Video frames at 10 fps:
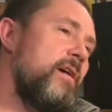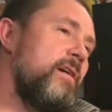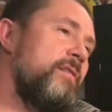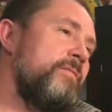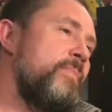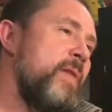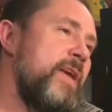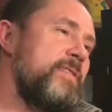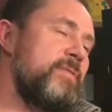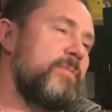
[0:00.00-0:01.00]

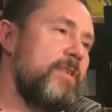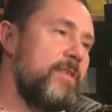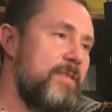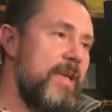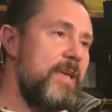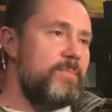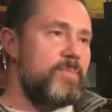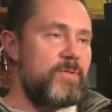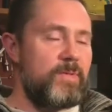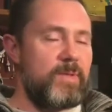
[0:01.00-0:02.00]
repeats some of the themes
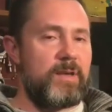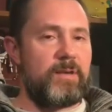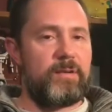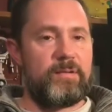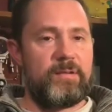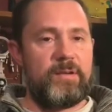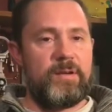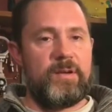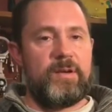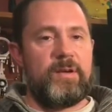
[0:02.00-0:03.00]
from the
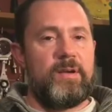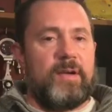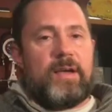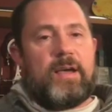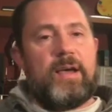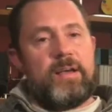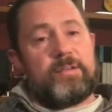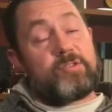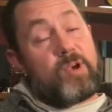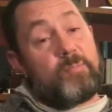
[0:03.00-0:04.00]

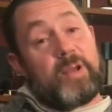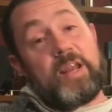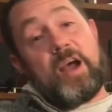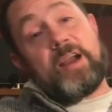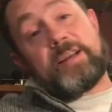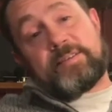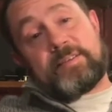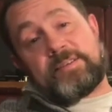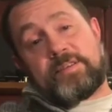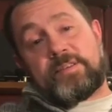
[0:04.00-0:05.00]
trumpet line
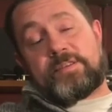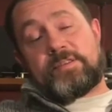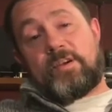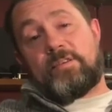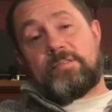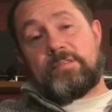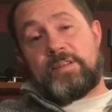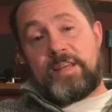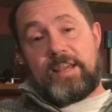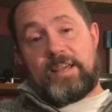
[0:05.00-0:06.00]
that's at the start in
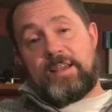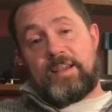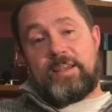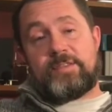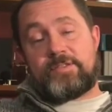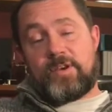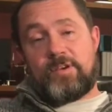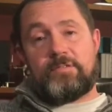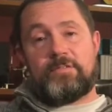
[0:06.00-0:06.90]
the intro,